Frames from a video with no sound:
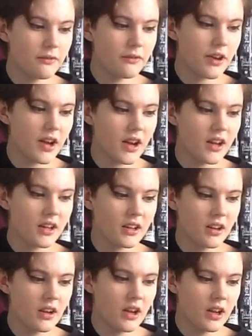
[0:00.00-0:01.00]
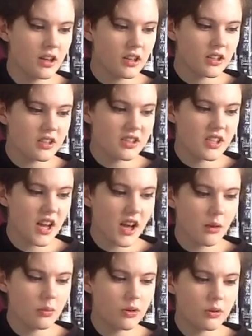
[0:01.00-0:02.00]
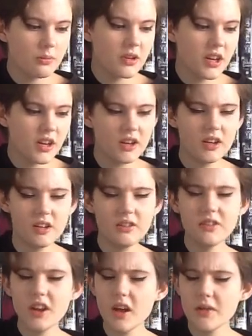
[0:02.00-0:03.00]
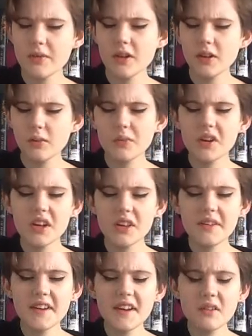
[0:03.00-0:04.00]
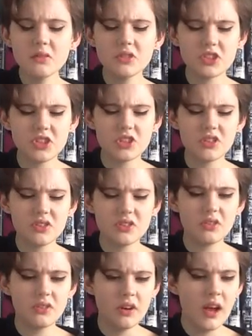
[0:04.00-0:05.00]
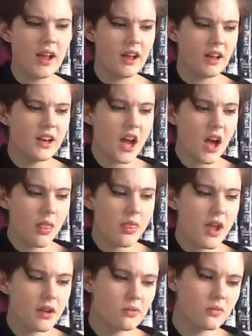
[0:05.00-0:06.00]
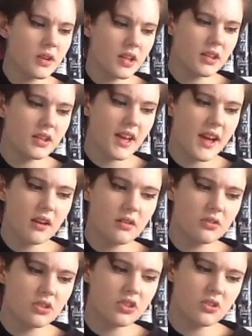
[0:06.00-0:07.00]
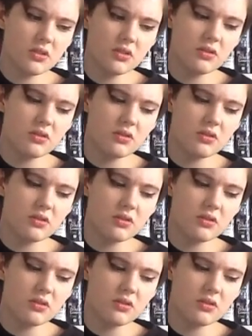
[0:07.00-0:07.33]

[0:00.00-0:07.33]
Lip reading: fine, 'cause I would be nothing without you, nothing without you.